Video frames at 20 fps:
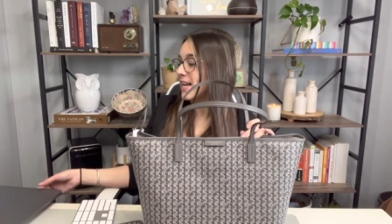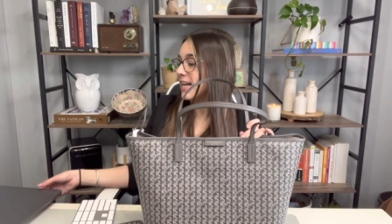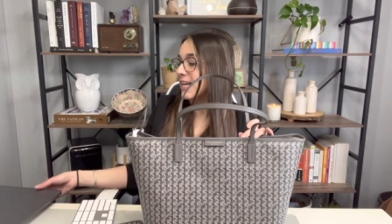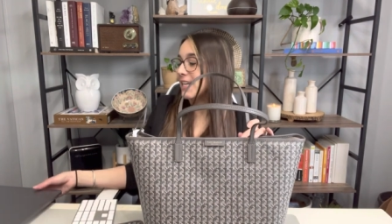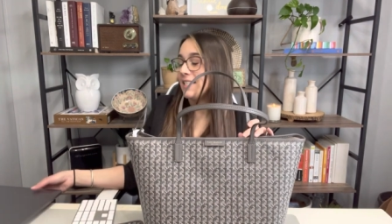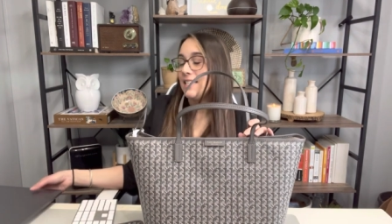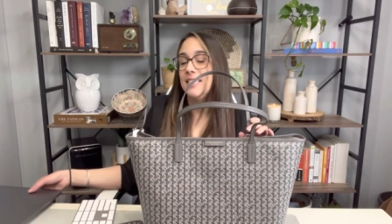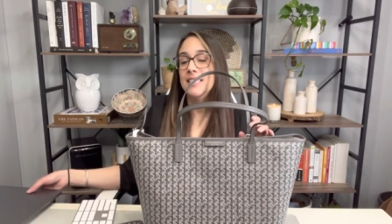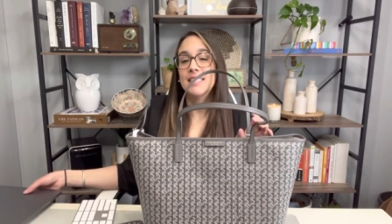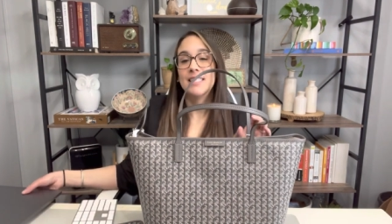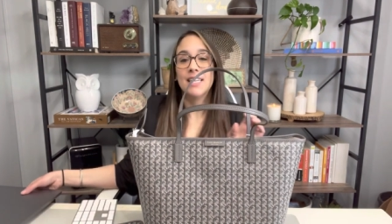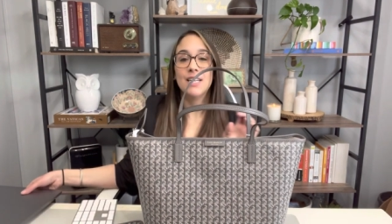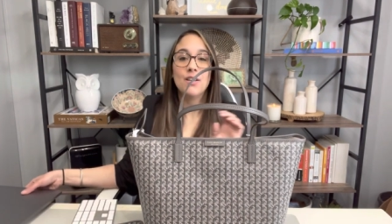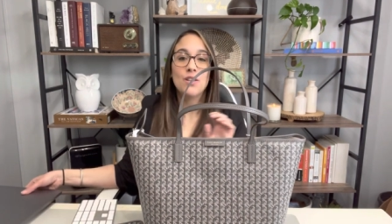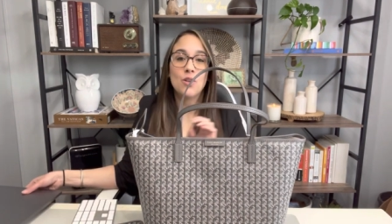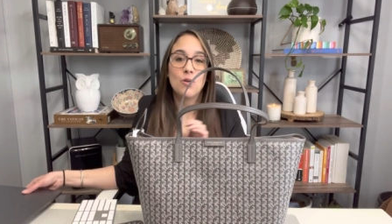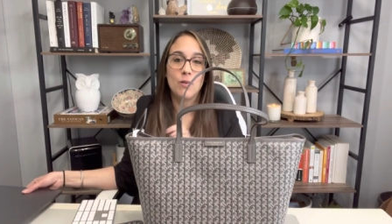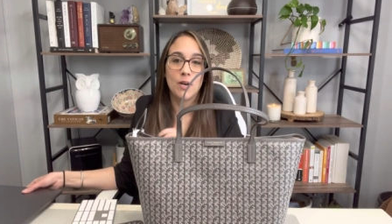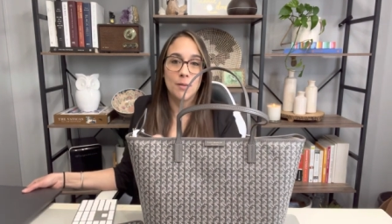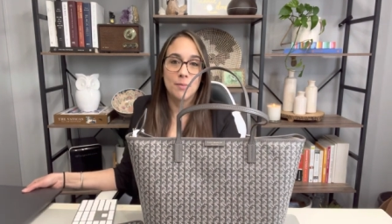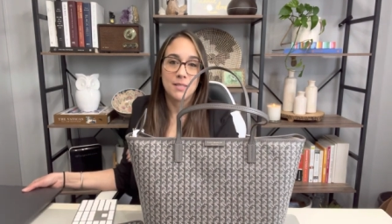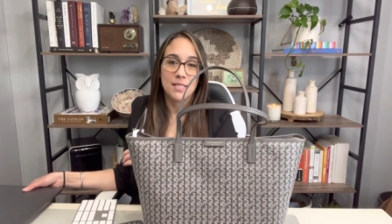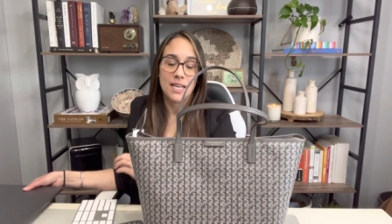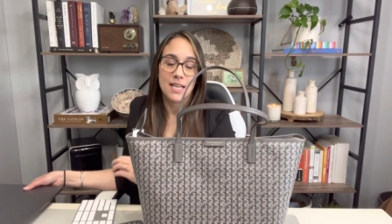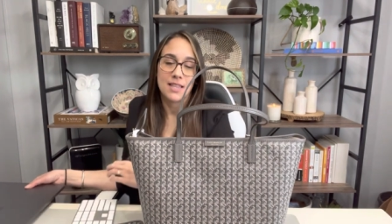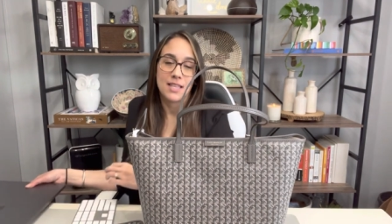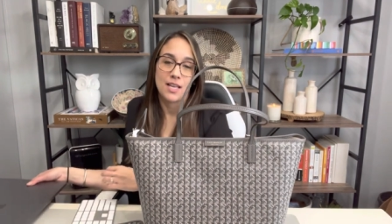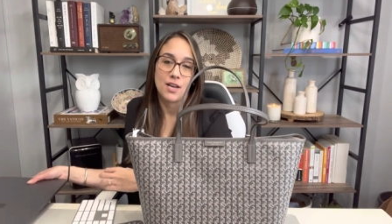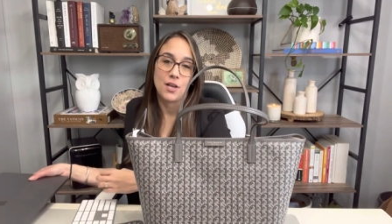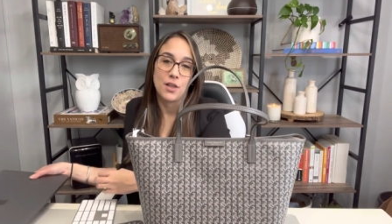It does state on the
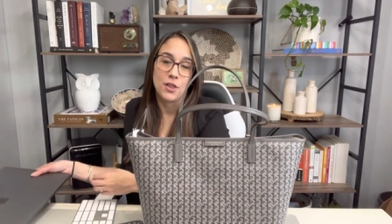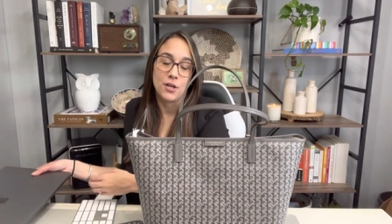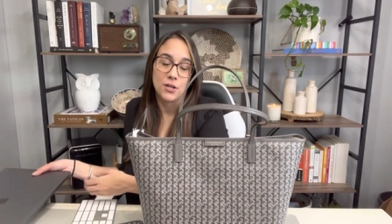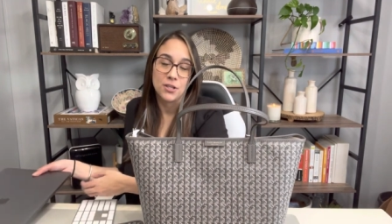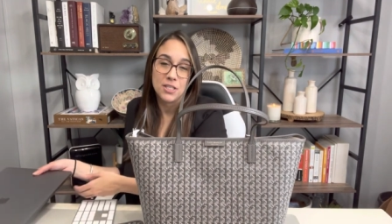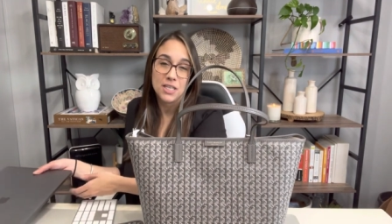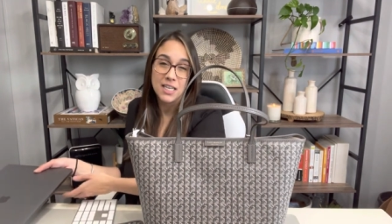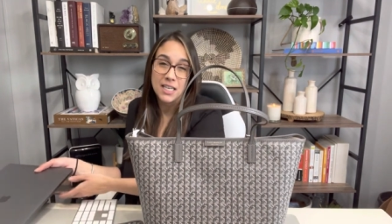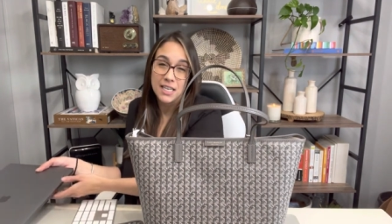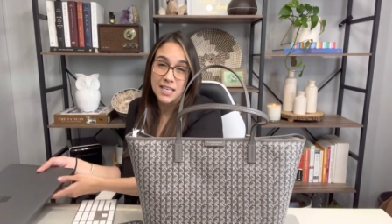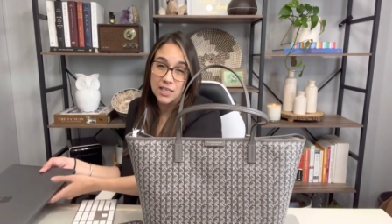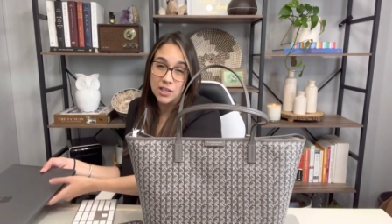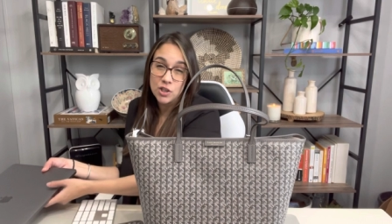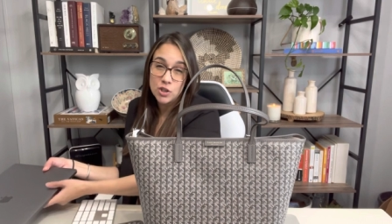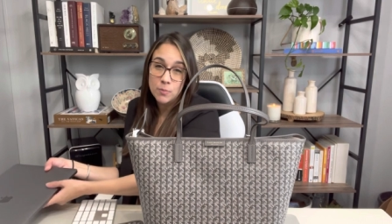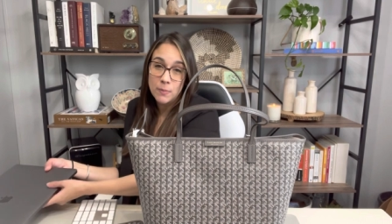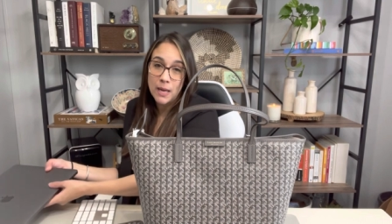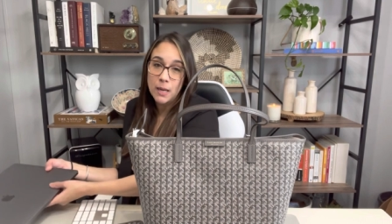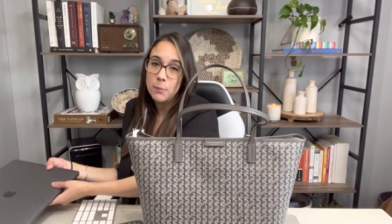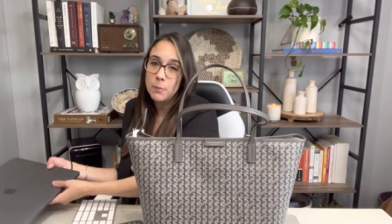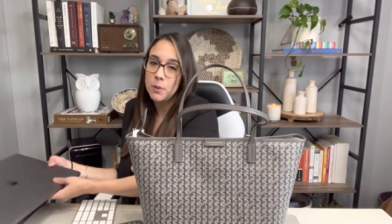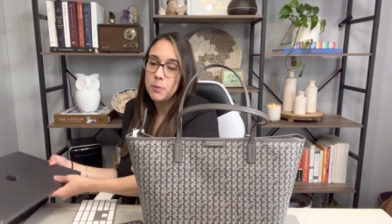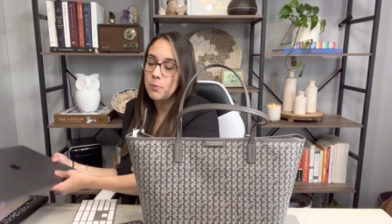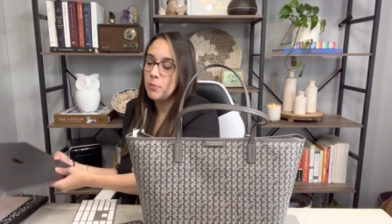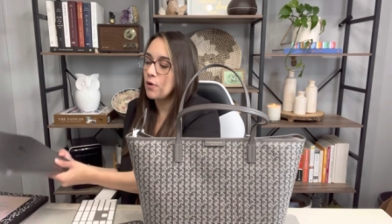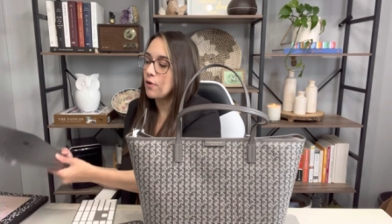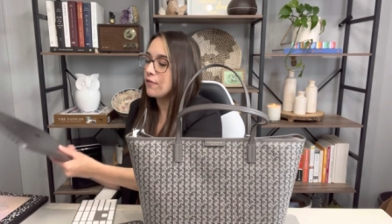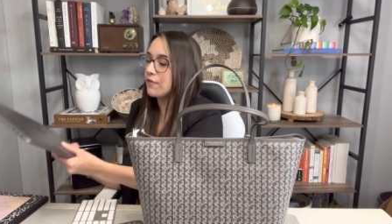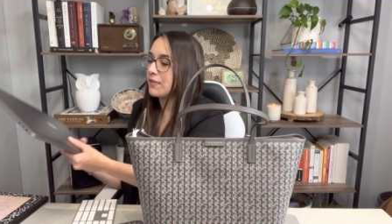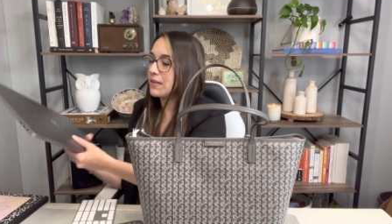website that a 13 inch MacBook
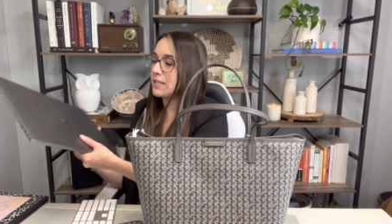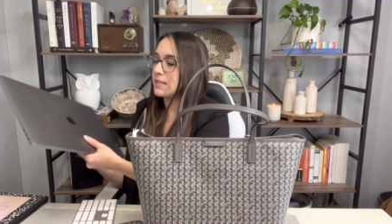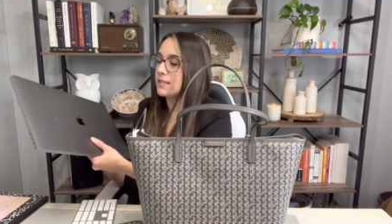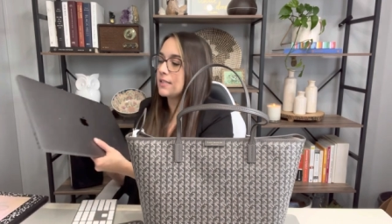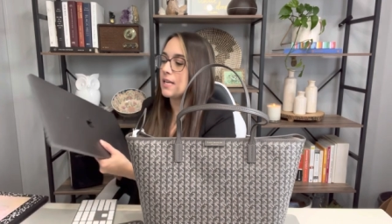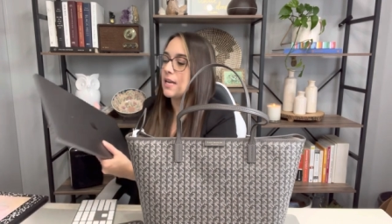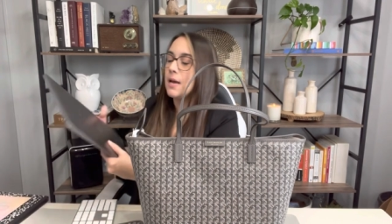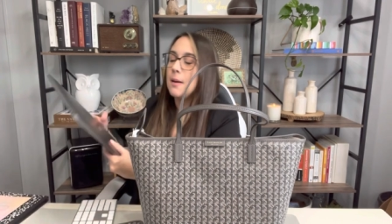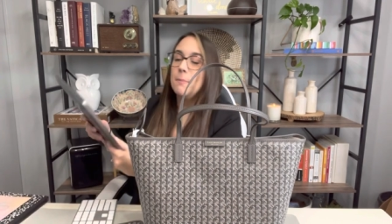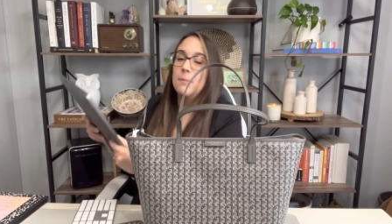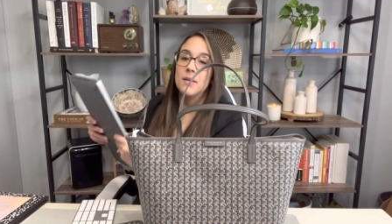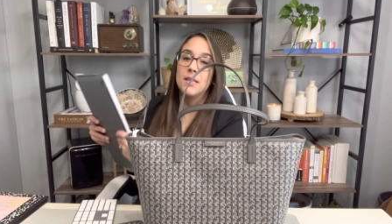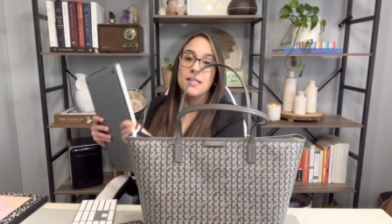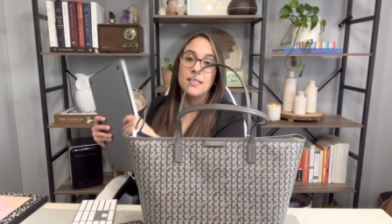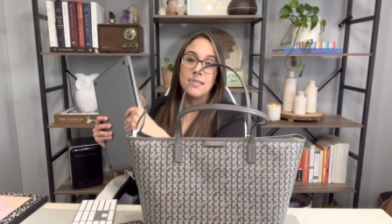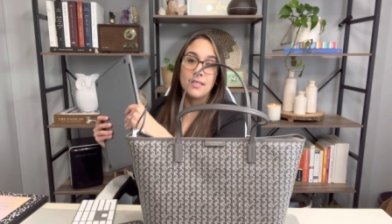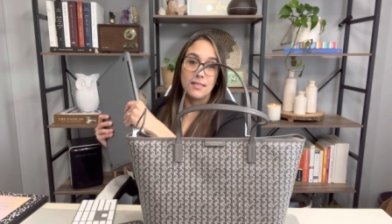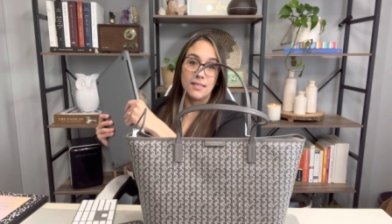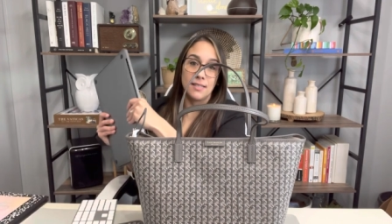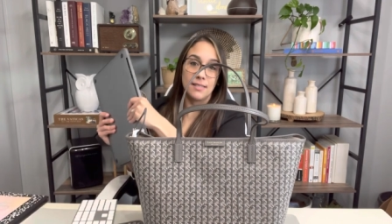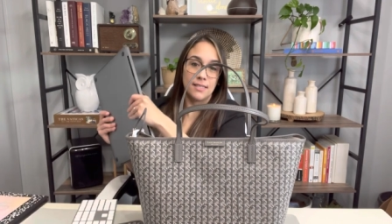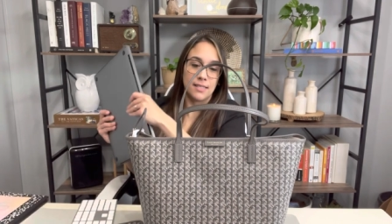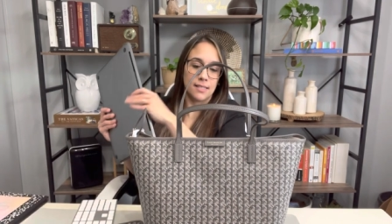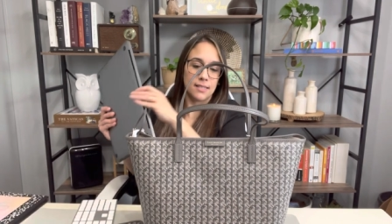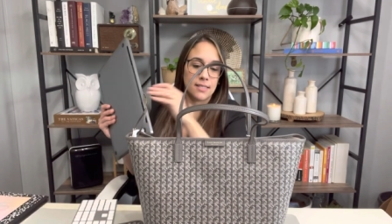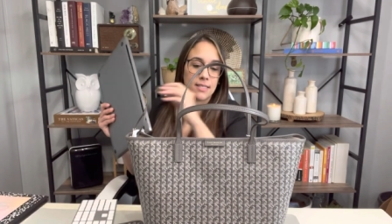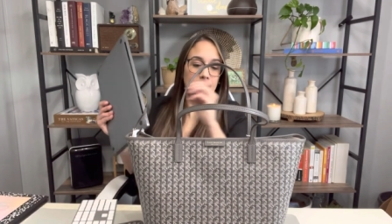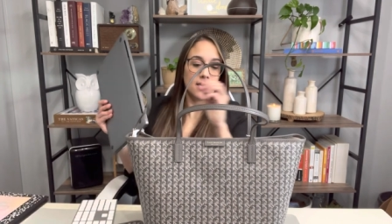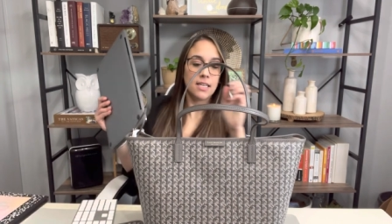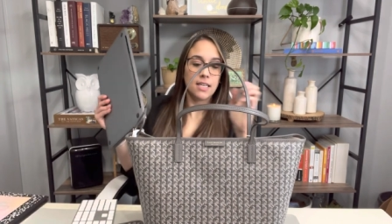Pro fits, but this is a
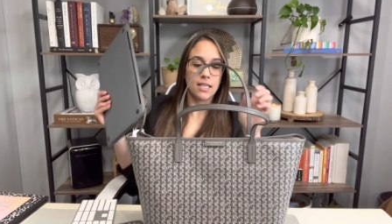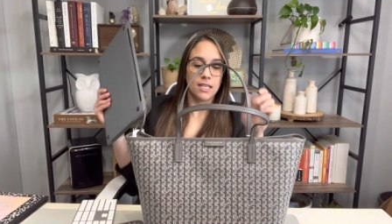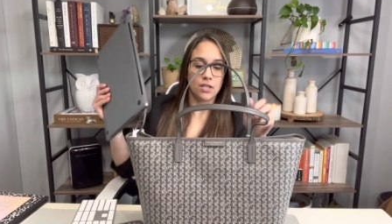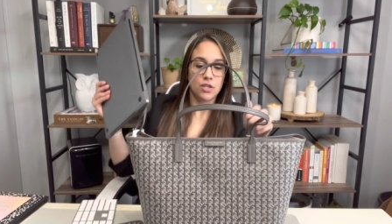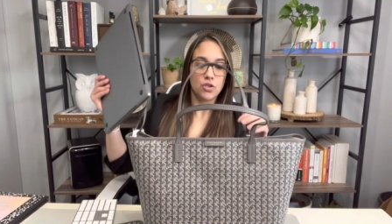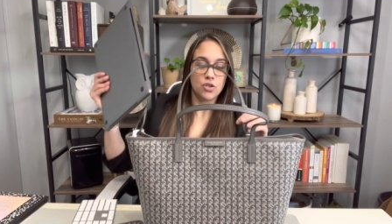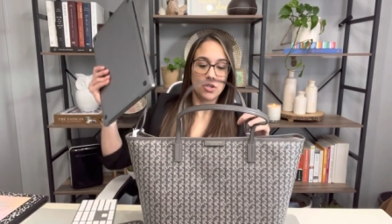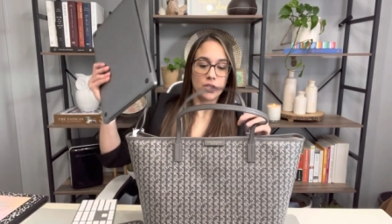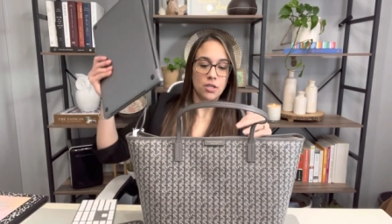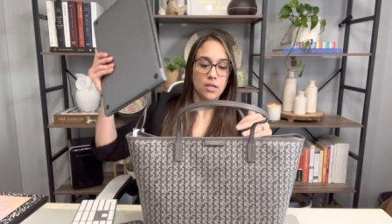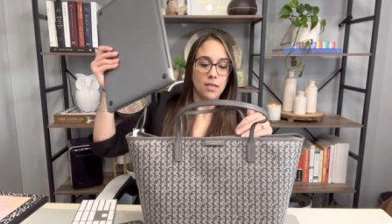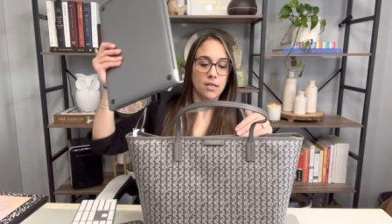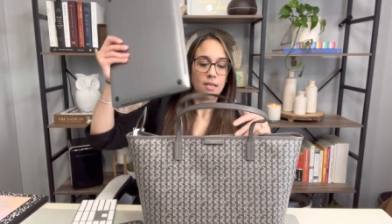16 inch.